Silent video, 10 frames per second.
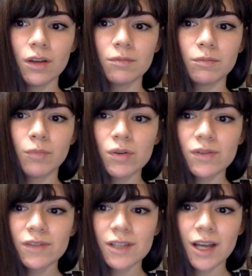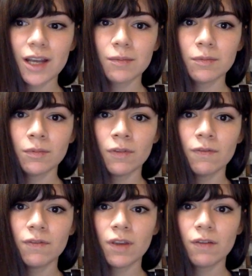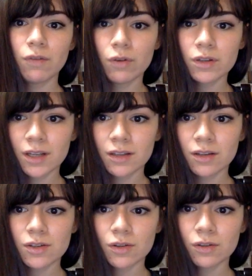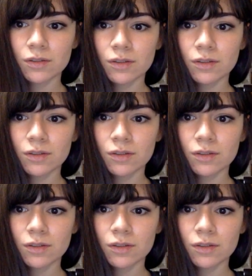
most of the time before 10 years old.